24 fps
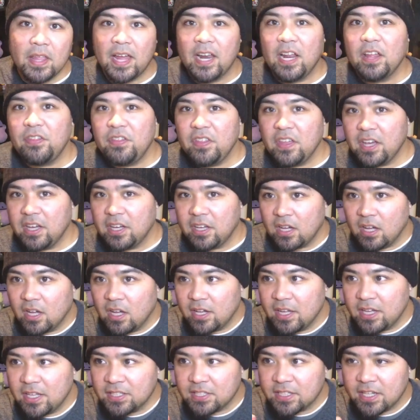And I think
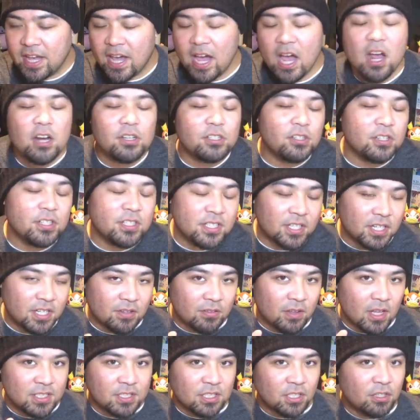his character
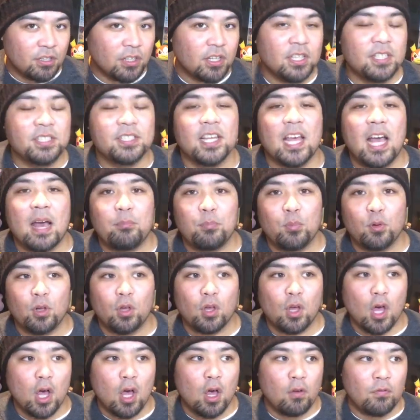is a good
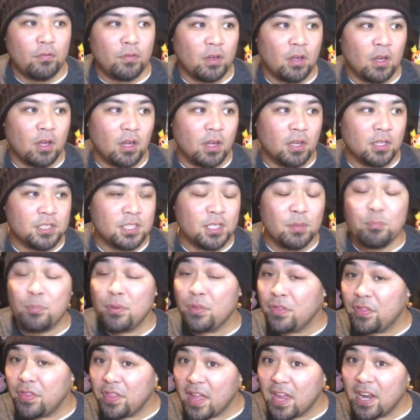example of a
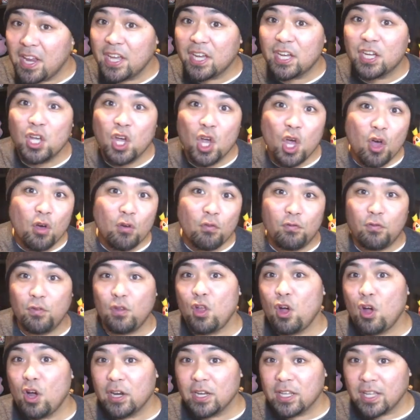sympathetic,
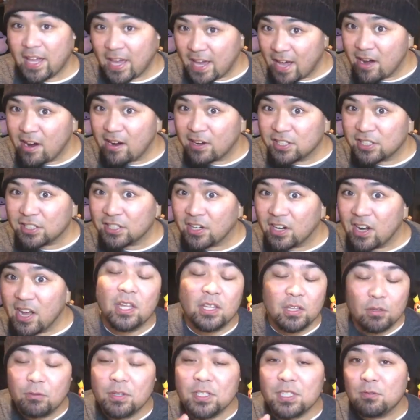flawed character.
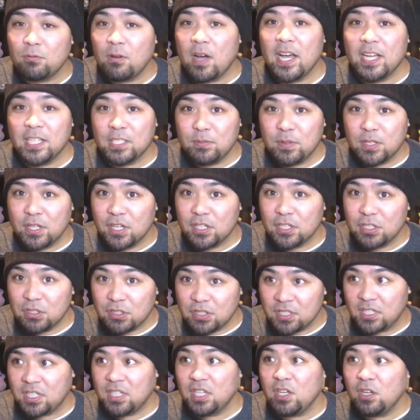And the reason why is because you
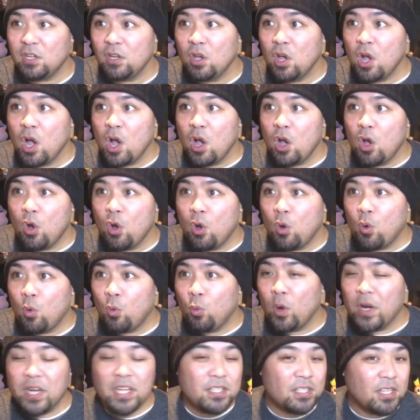see
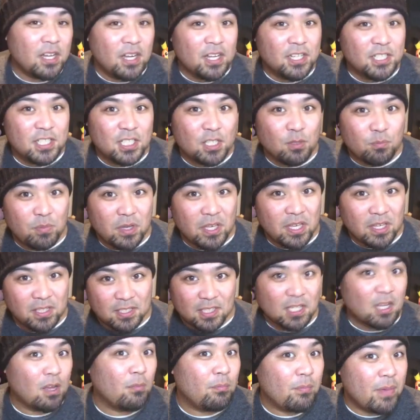what he does to be a
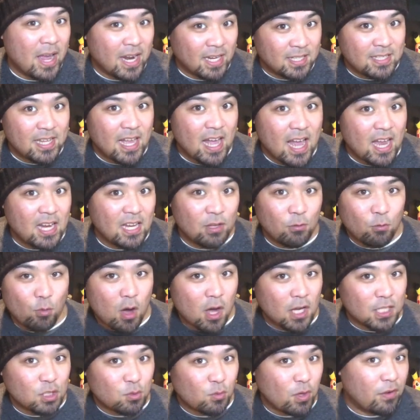scumbag dad. He
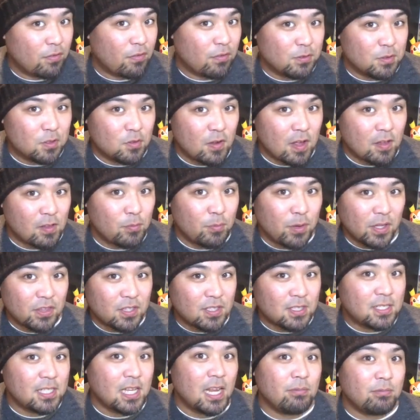walks away from his family, but at
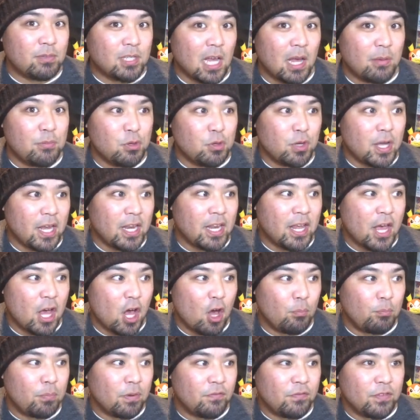the same time, you can't
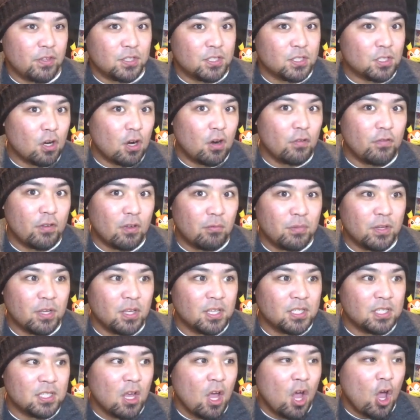help but feel sorry for him
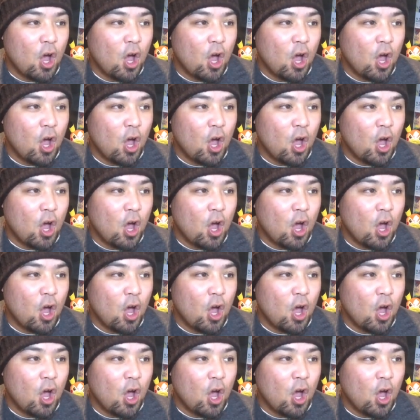because